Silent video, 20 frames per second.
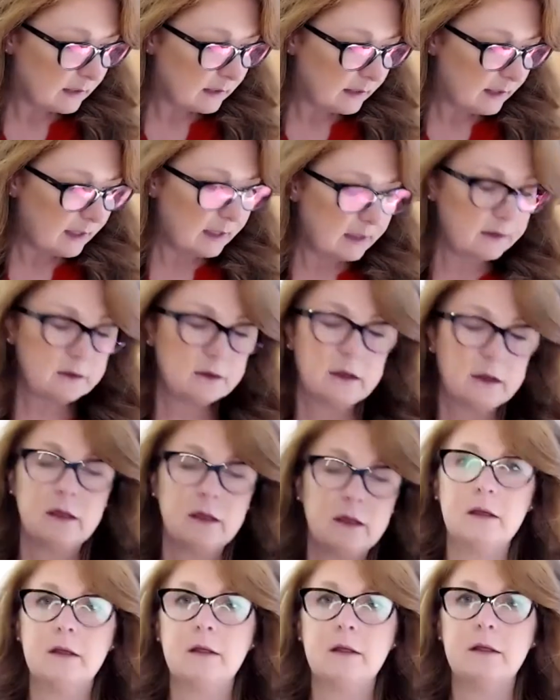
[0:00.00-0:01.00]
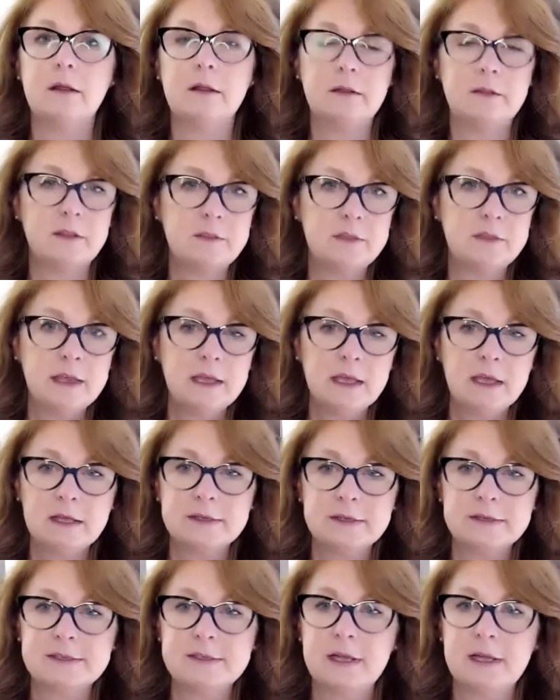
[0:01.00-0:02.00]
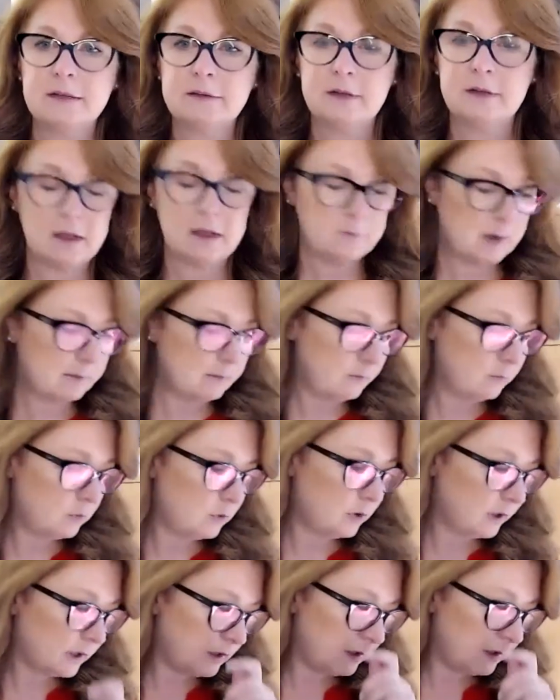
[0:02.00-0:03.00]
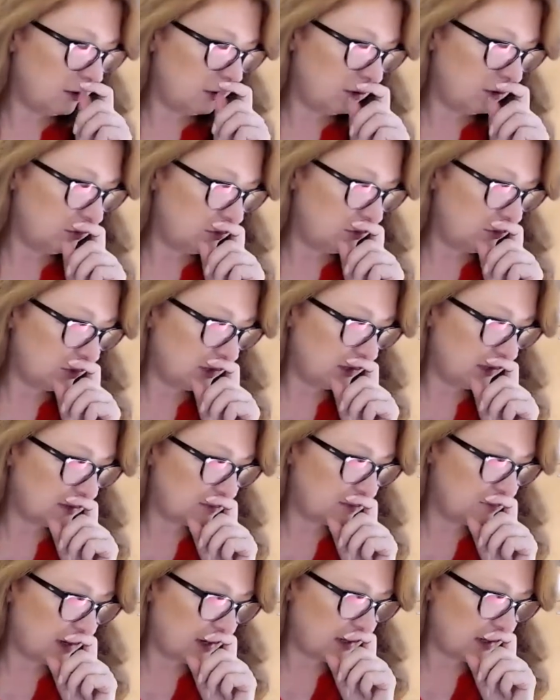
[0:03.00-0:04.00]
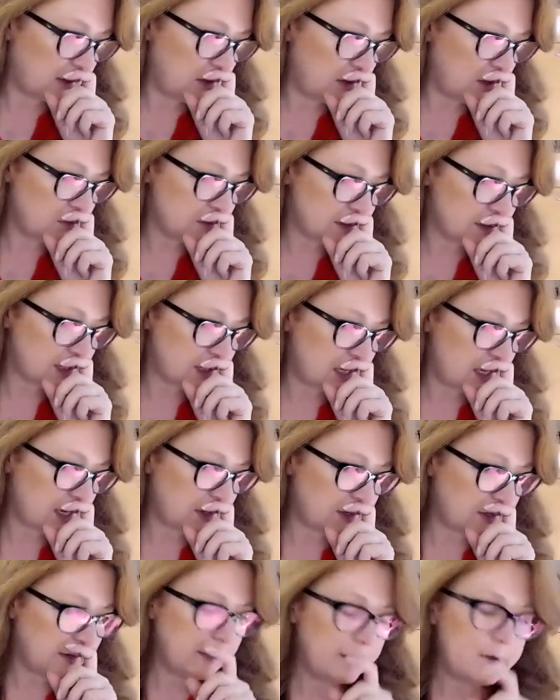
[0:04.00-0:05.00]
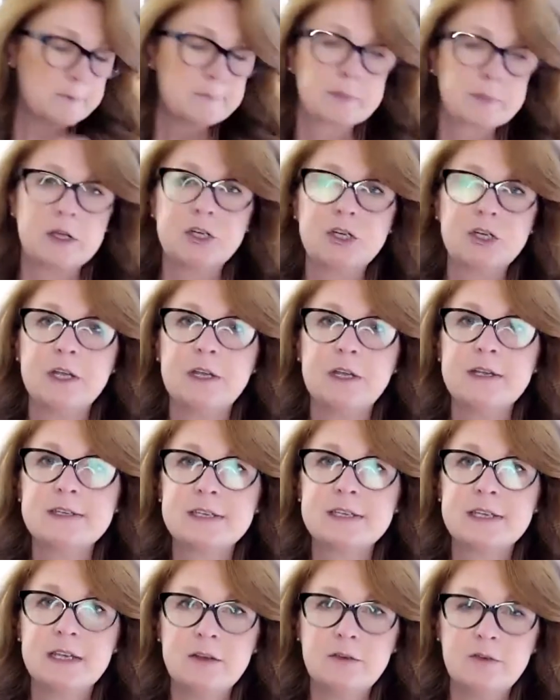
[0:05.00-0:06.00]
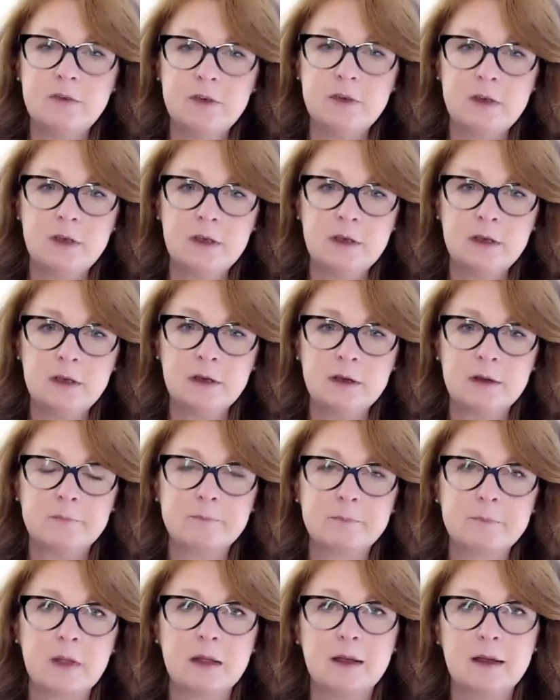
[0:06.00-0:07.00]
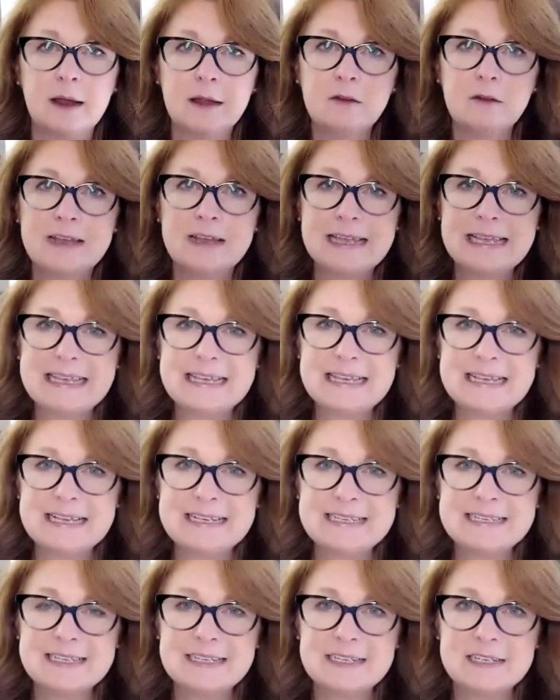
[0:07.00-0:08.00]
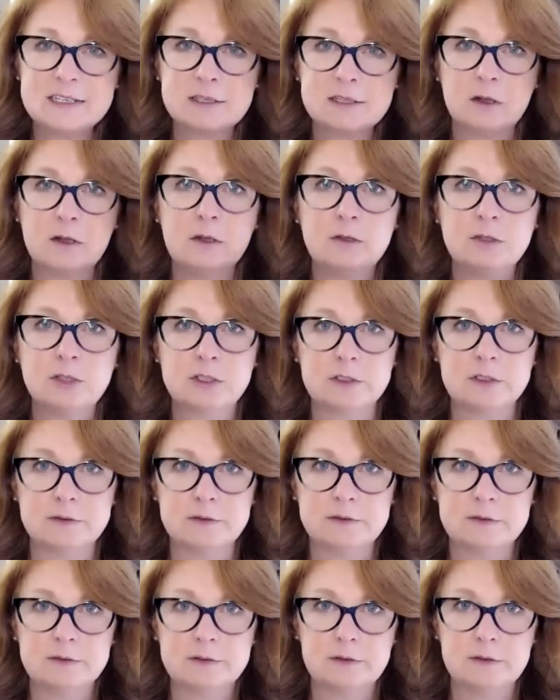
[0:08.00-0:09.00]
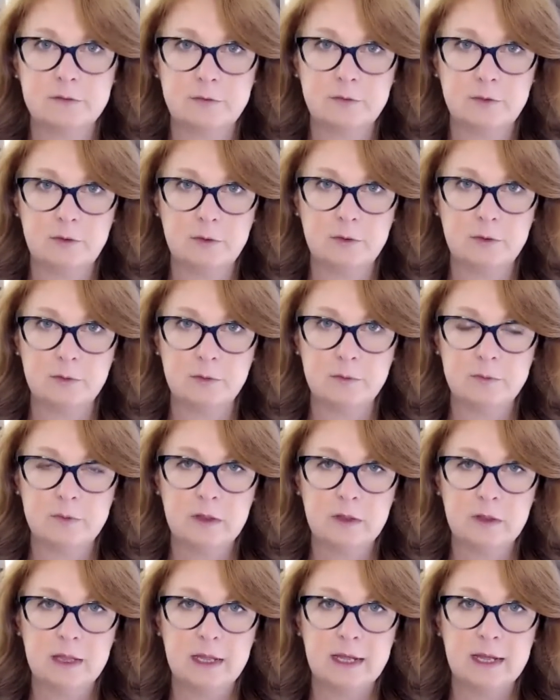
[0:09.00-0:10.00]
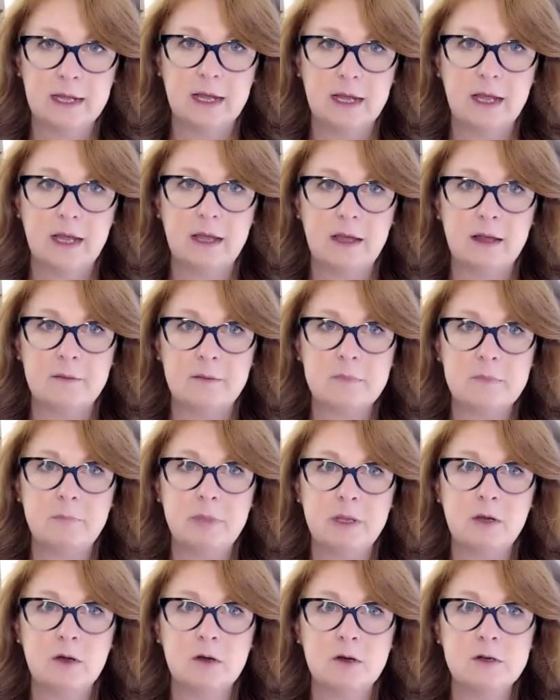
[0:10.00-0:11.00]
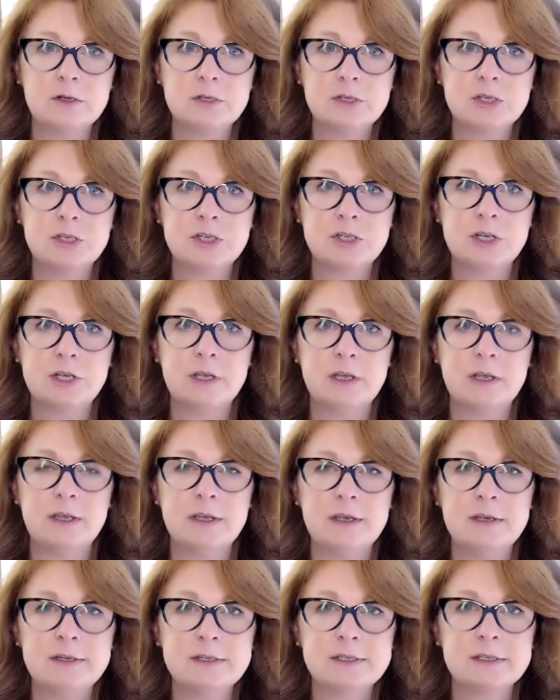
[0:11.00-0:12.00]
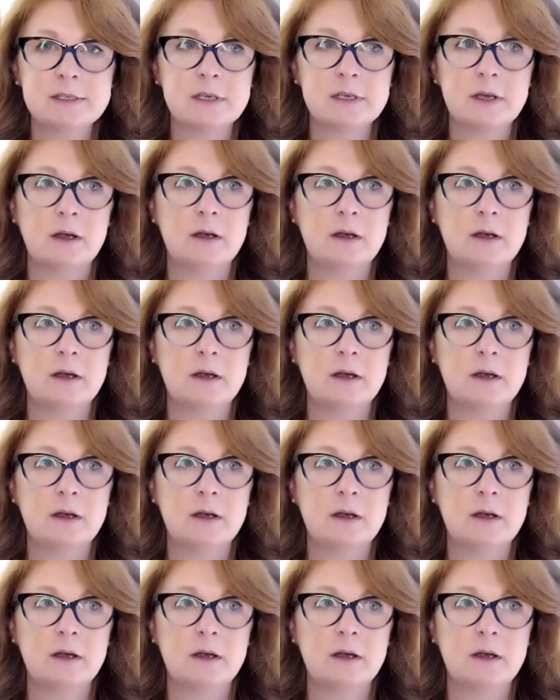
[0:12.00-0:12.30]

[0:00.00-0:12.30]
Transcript: and the thing is that I'm looking at my notes here. She is giving kind of easy solutions for you. Because she is